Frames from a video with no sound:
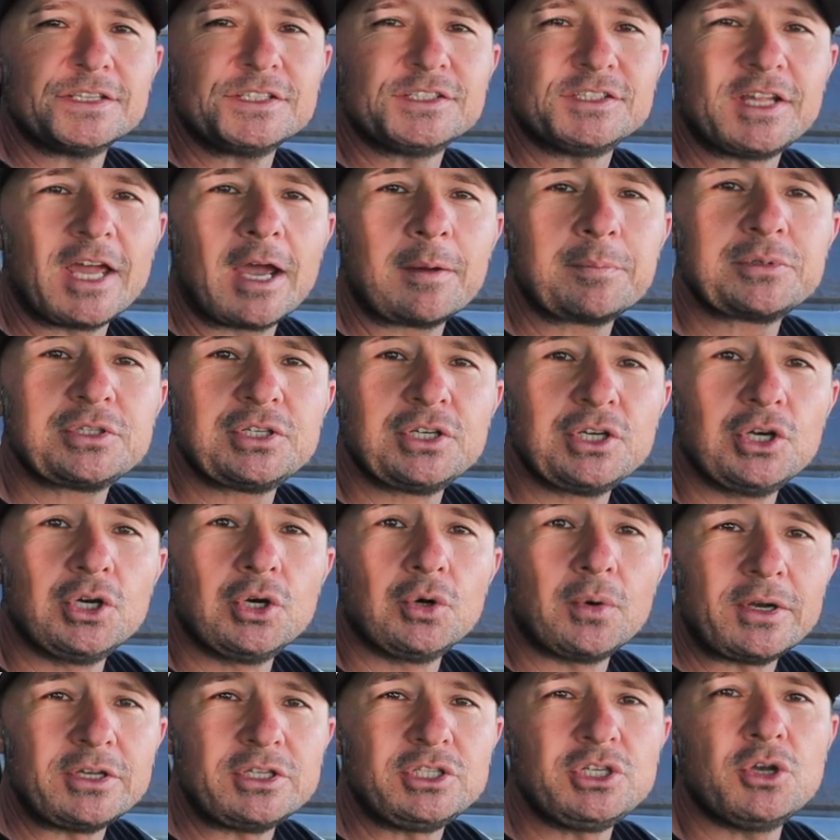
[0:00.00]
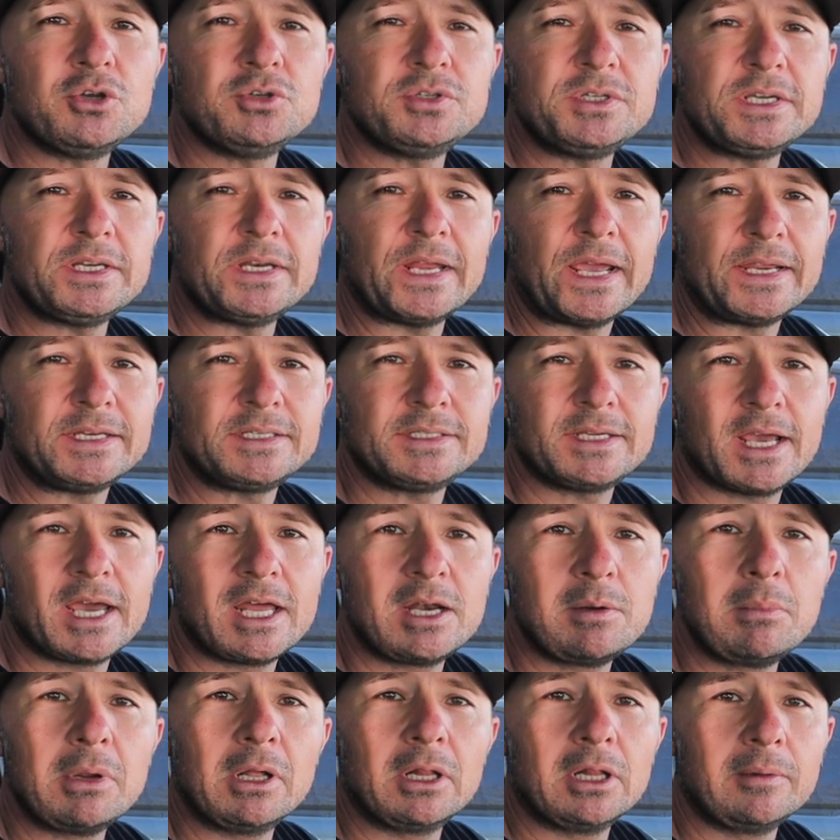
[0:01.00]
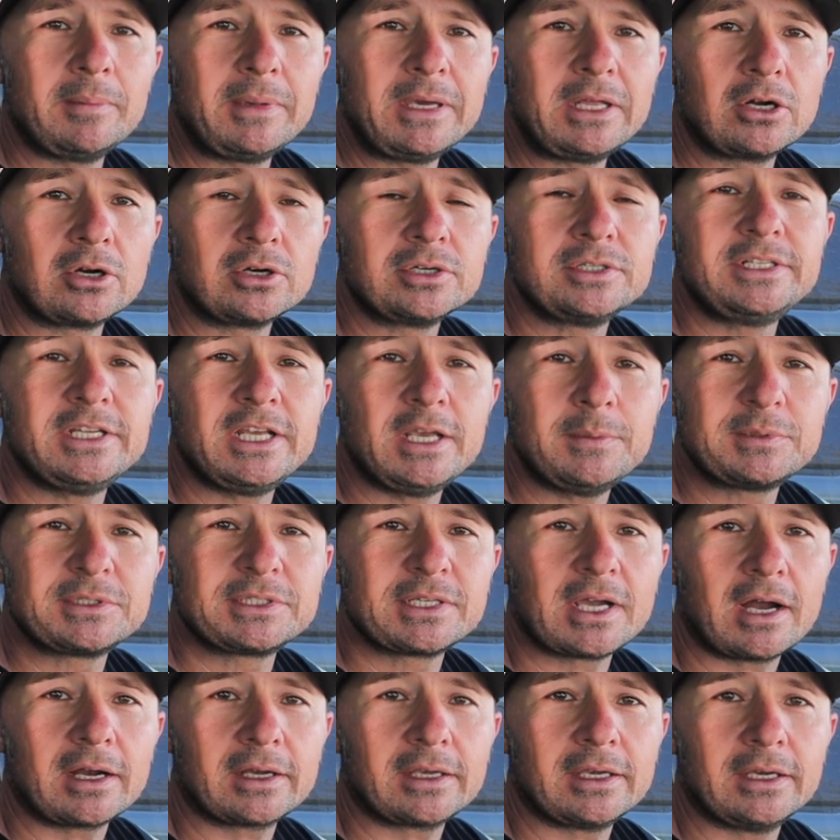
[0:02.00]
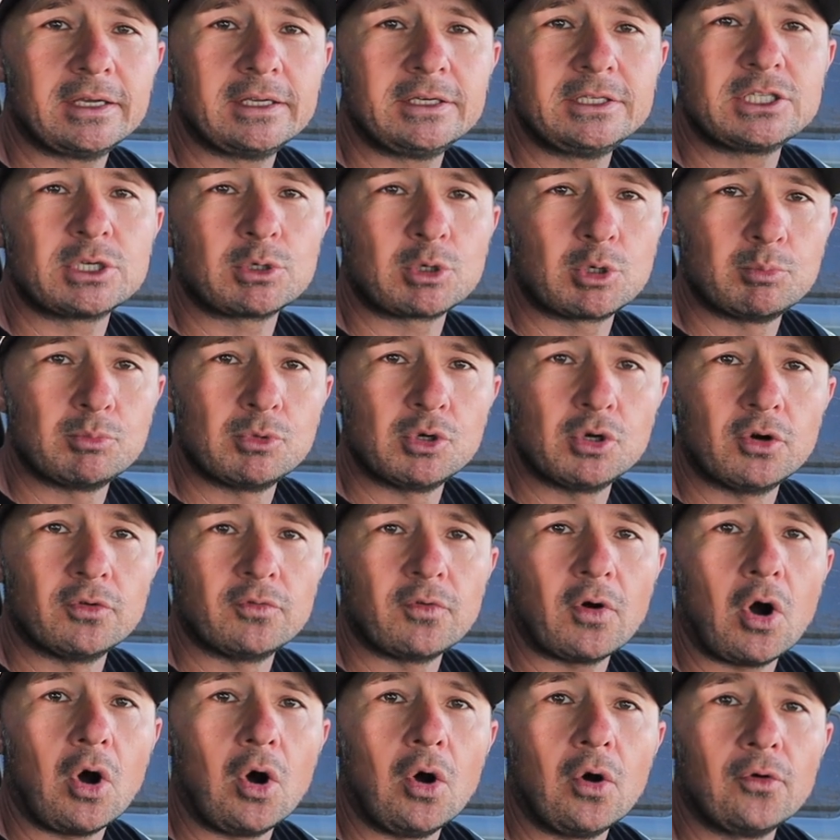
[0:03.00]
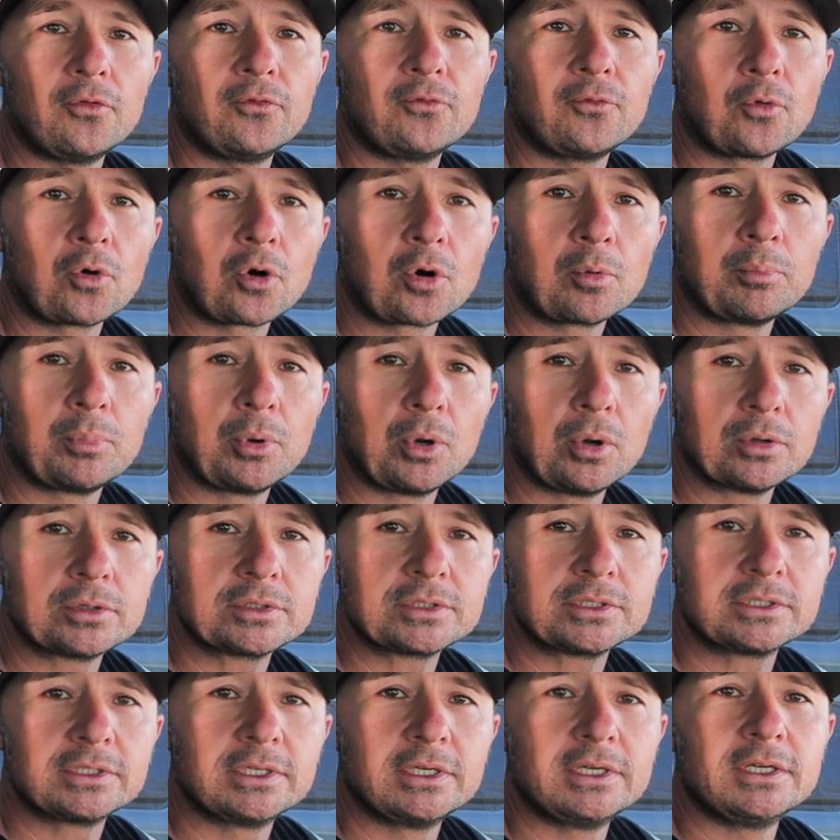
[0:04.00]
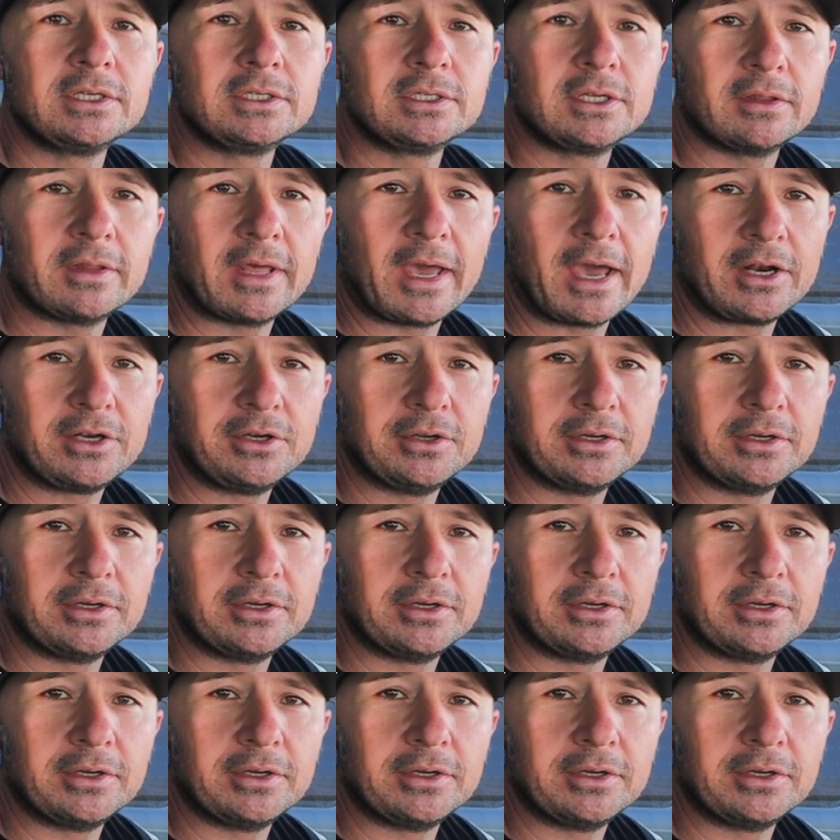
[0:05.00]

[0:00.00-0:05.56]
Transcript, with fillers: Step two is using a 10 millimeter deep socket to remove all four bolts to the head